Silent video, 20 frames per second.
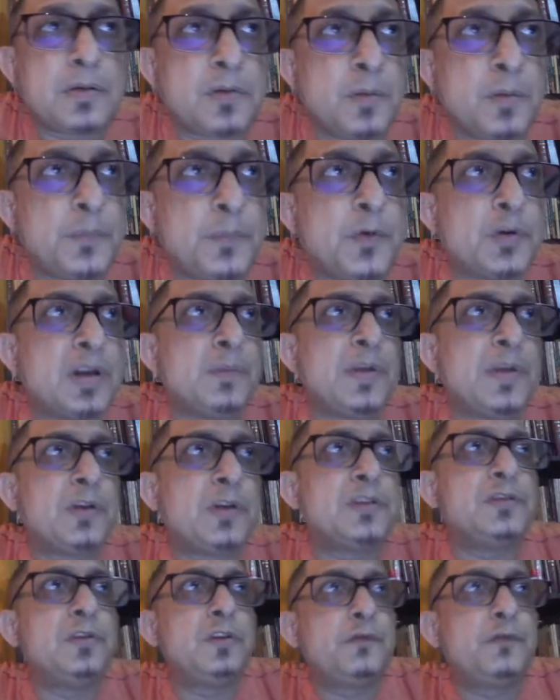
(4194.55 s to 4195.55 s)
component,
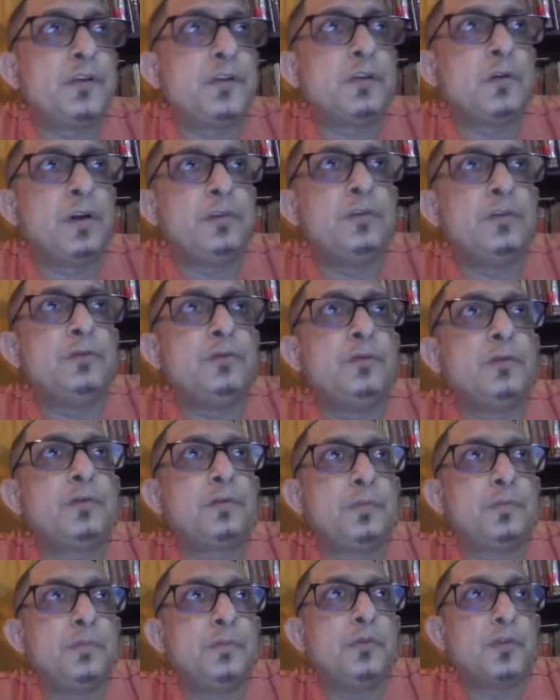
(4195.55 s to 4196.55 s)
because, you know, if you're going to do
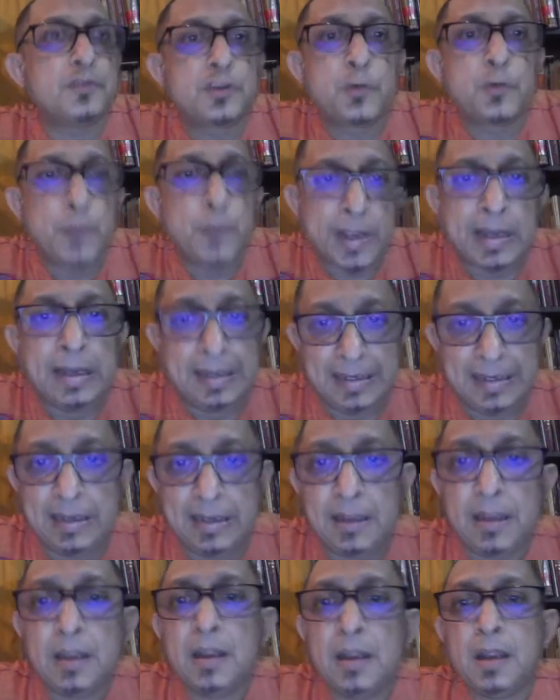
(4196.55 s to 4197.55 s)
books quickly,